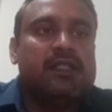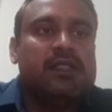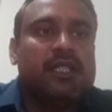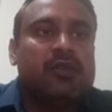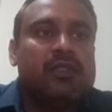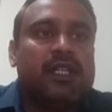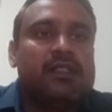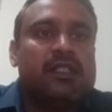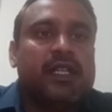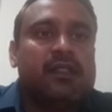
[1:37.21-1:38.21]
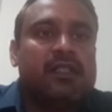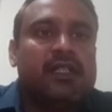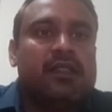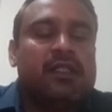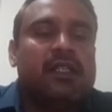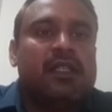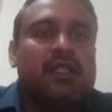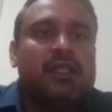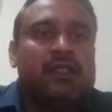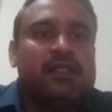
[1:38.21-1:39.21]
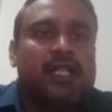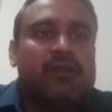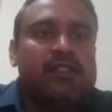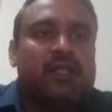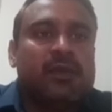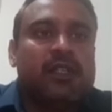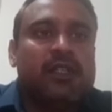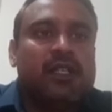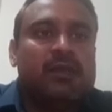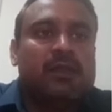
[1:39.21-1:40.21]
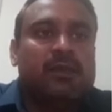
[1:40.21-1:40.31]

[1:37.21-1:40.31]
without testing the serviceability of the